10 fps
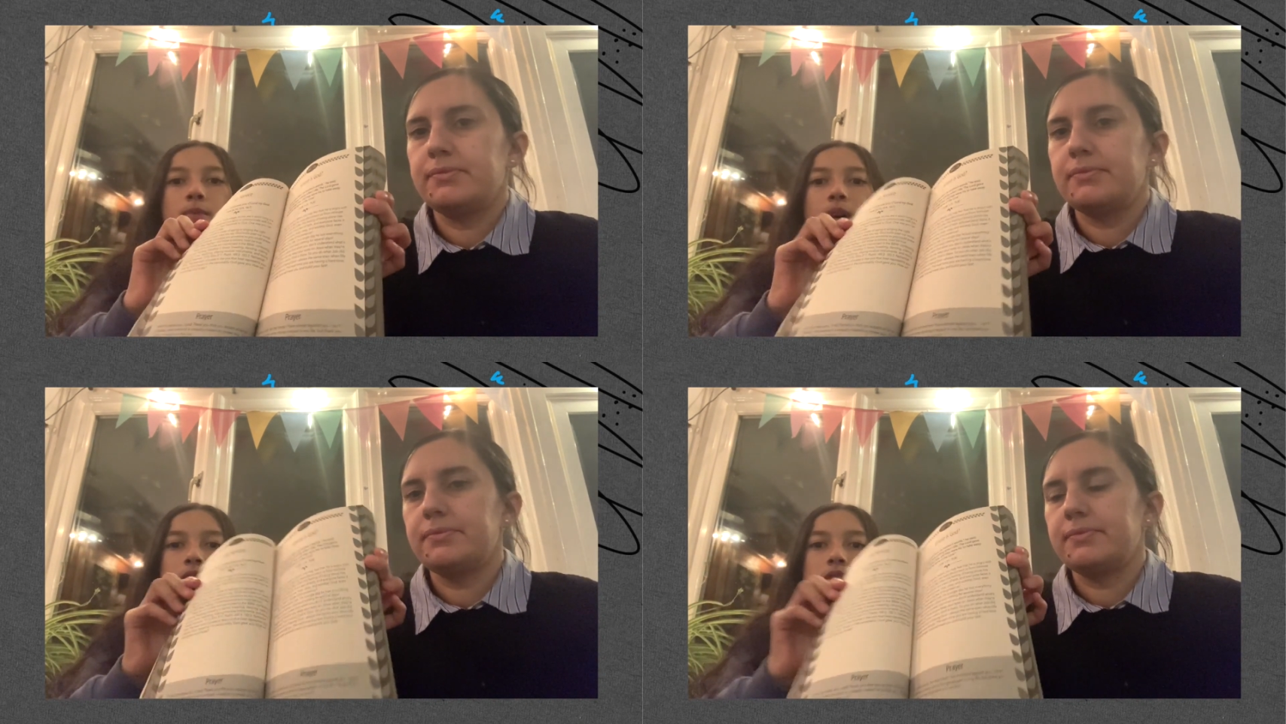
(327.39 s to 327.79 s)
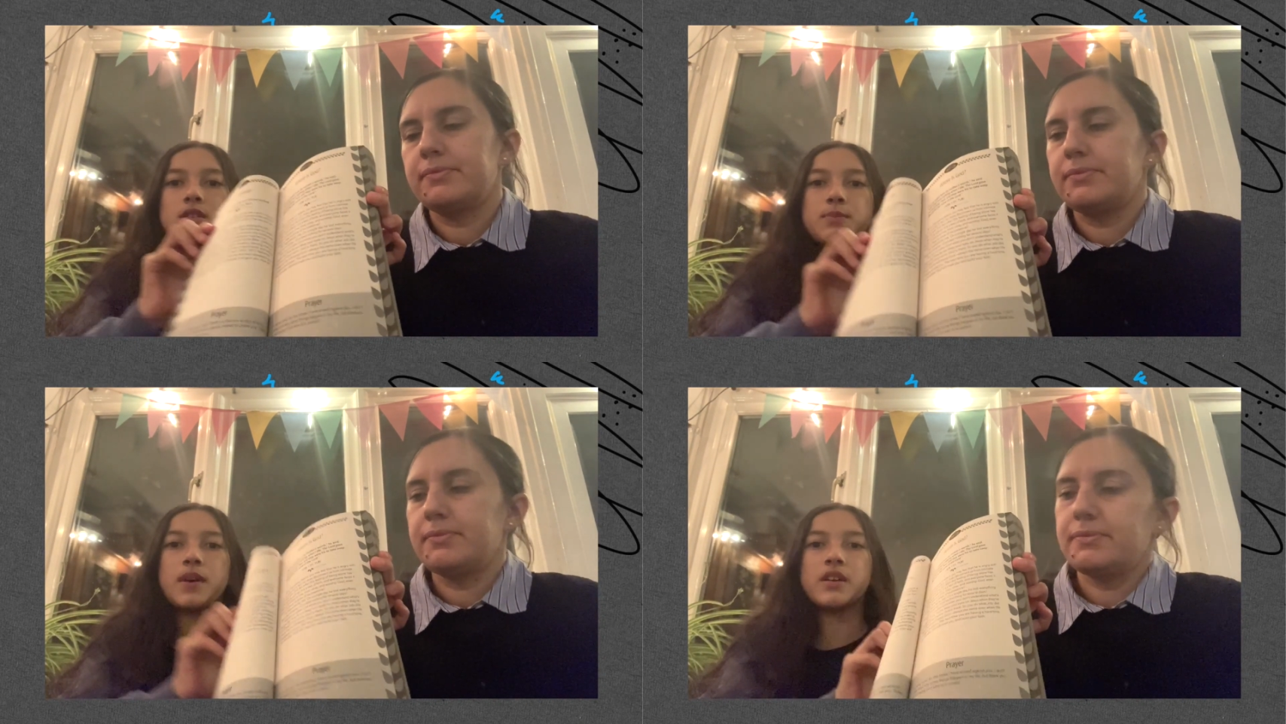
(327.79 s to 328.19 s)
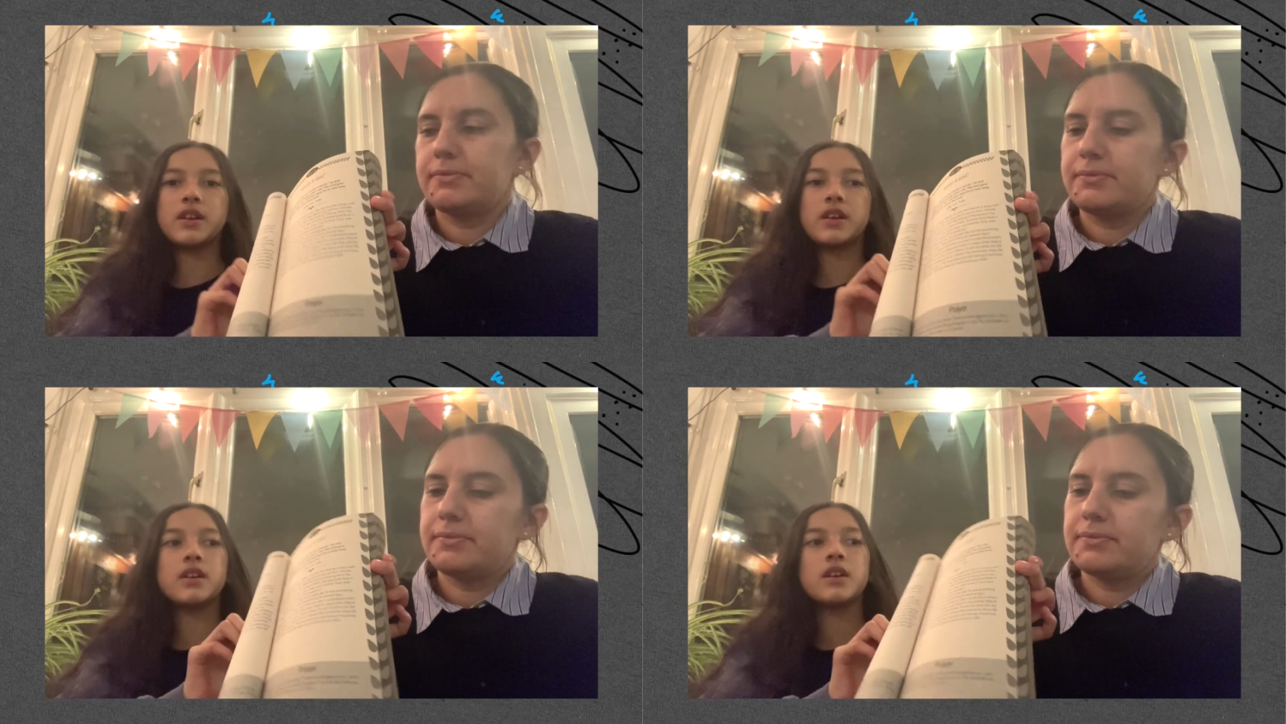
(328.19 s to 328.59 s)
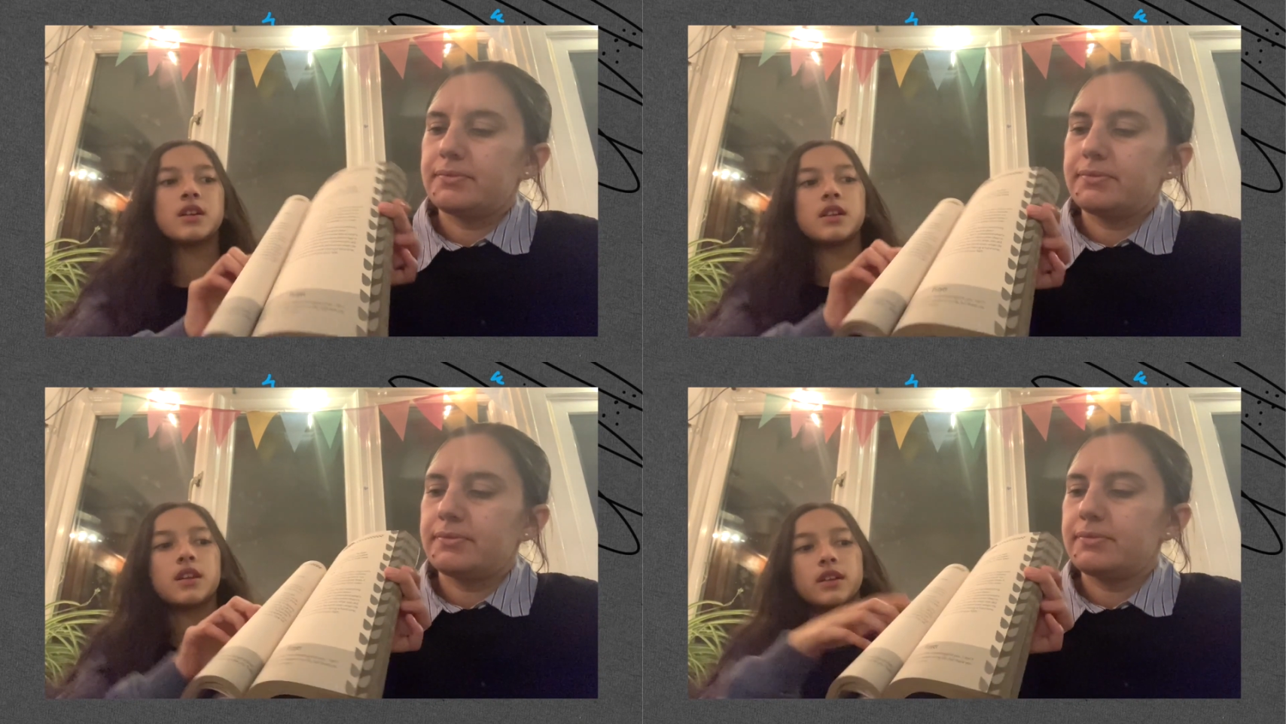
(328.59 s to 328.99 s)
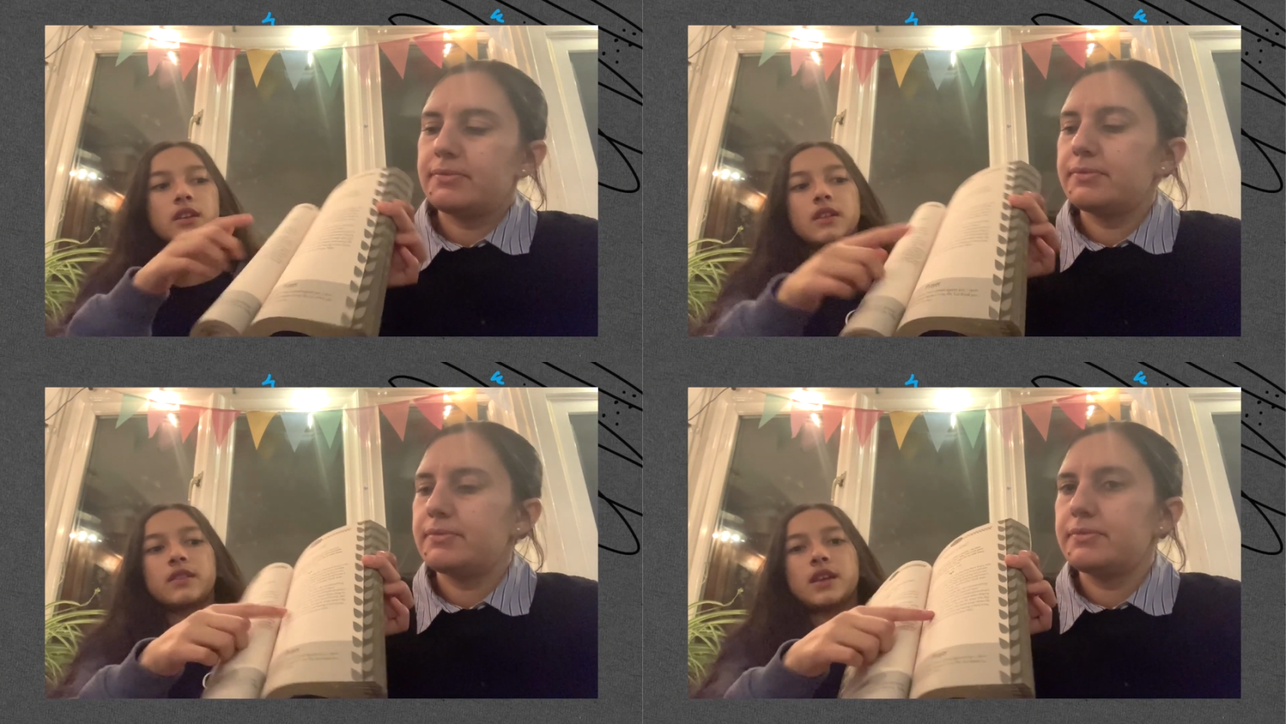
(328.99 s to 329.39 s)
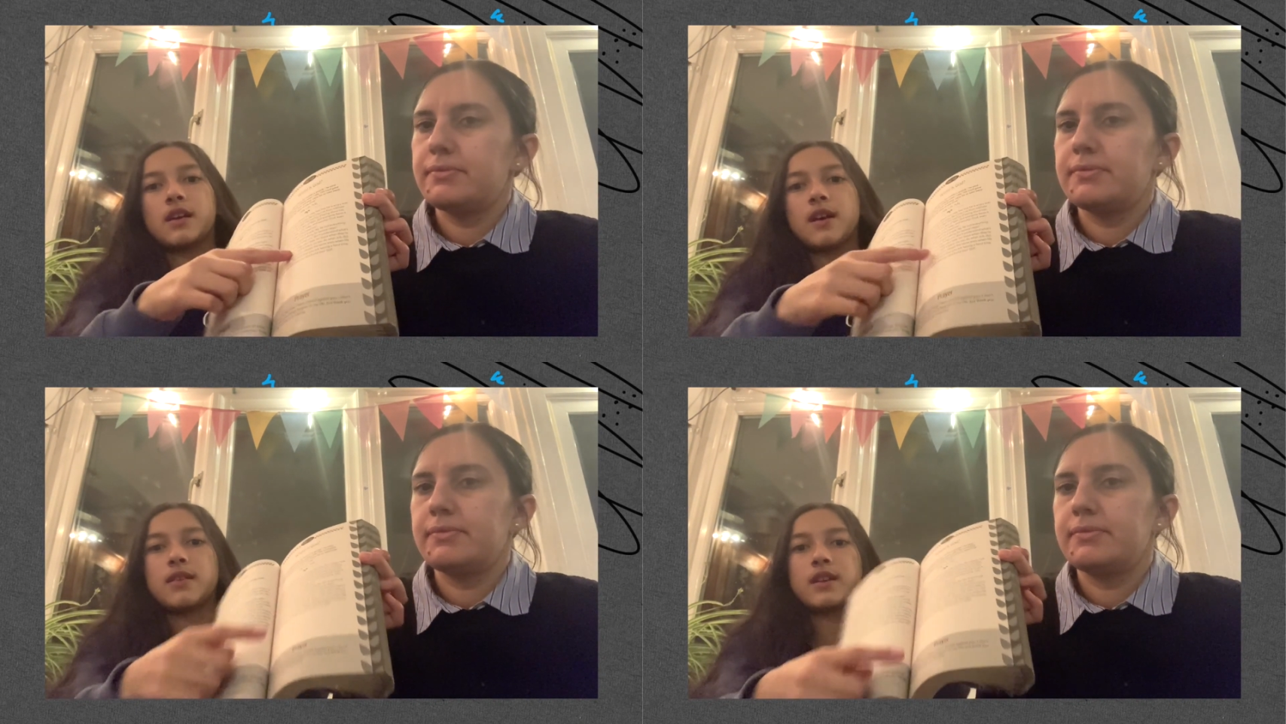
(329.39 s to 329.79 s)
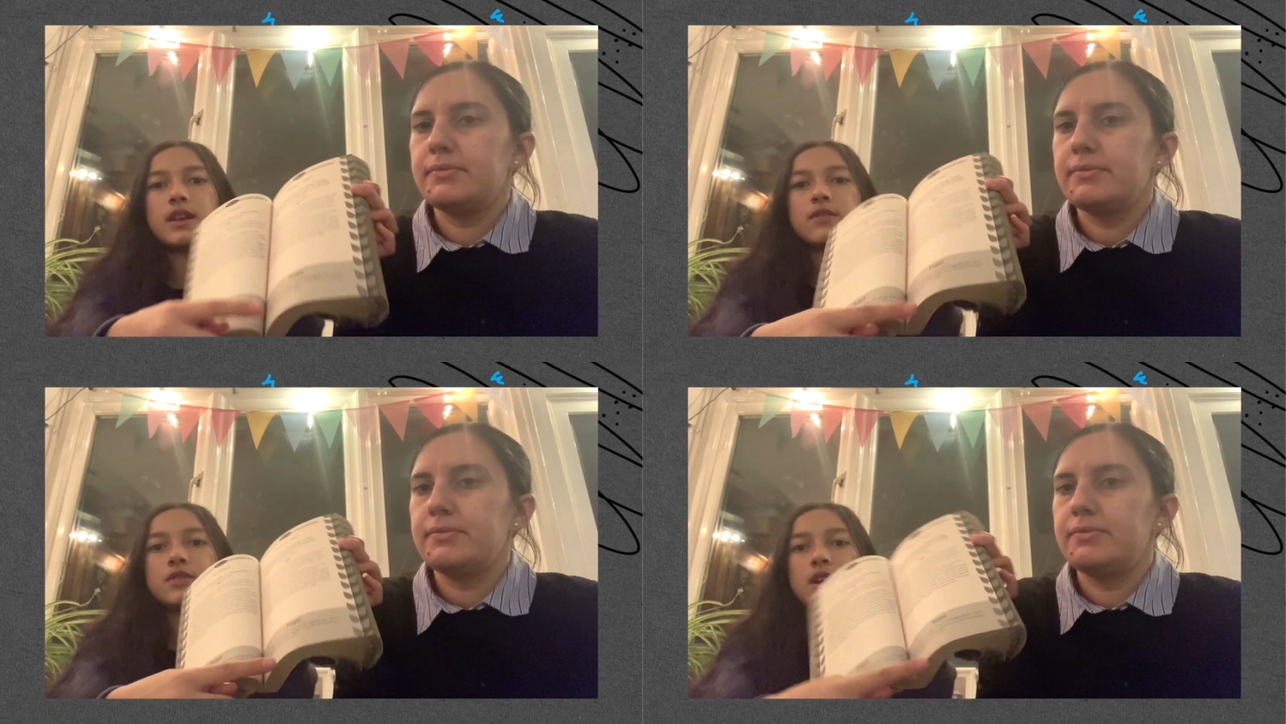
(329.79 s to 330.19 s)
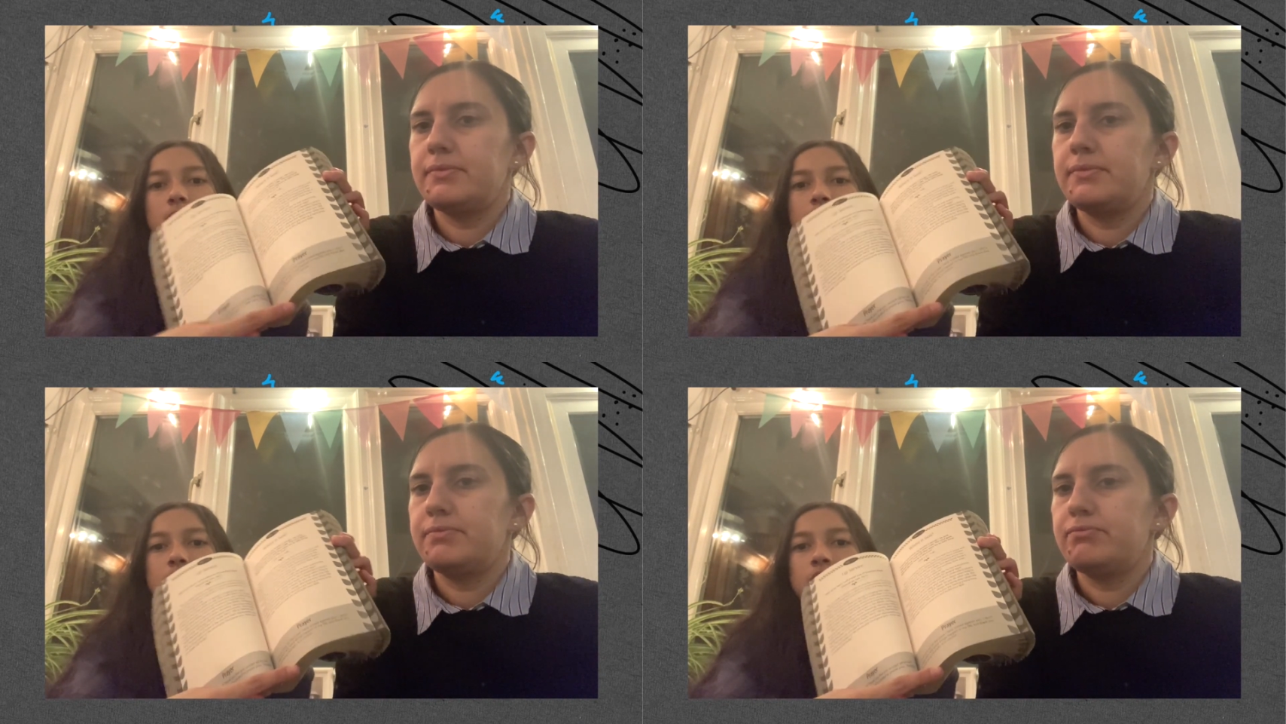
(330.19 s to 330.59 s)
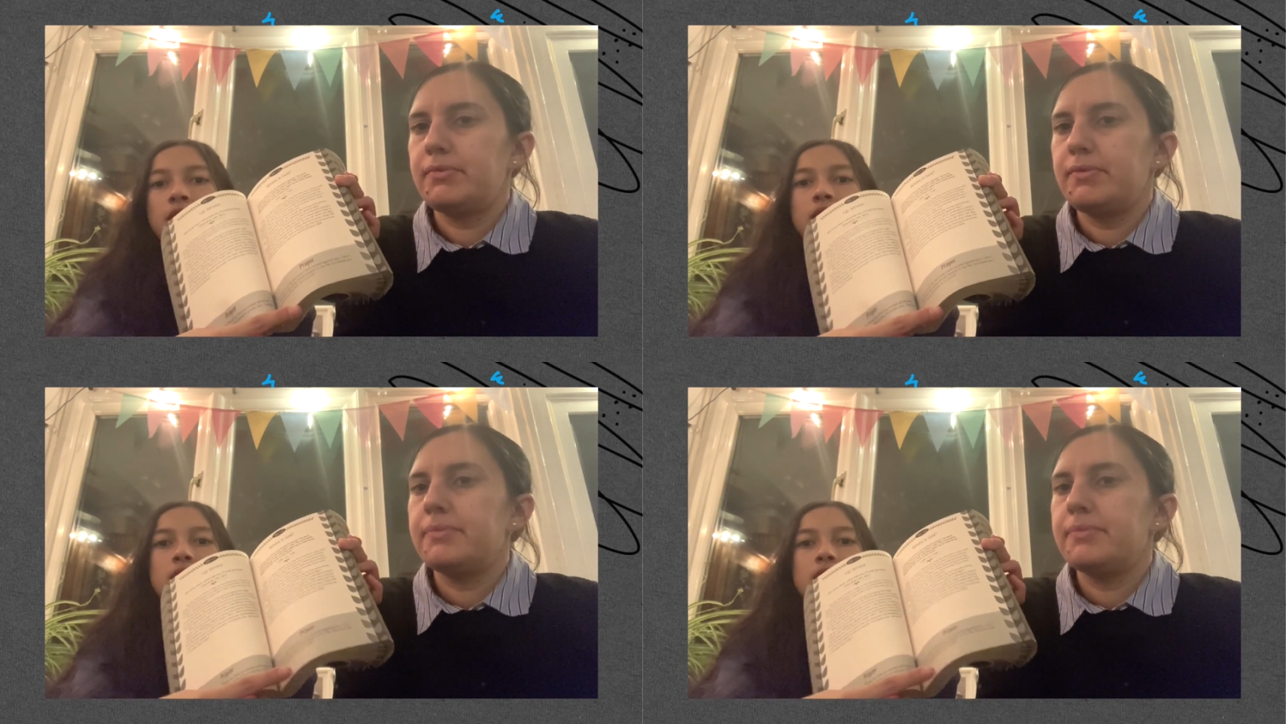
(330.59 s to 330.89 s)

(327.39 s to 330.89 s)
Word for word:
Speaker 1: passage about it, like down there, and then it gives you like a prayer